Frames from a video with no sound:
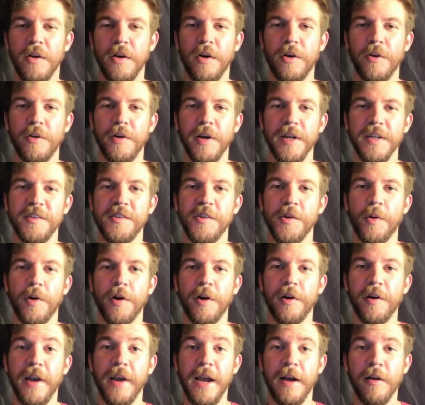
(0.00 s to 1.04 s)
All right, so
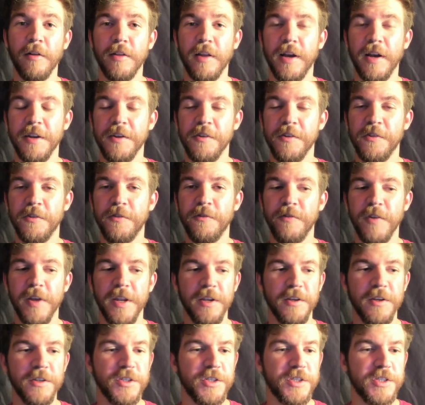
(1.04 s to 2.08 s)
our outline is
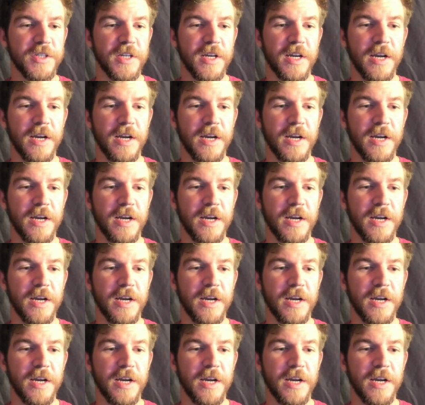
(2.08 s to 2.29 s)
finished.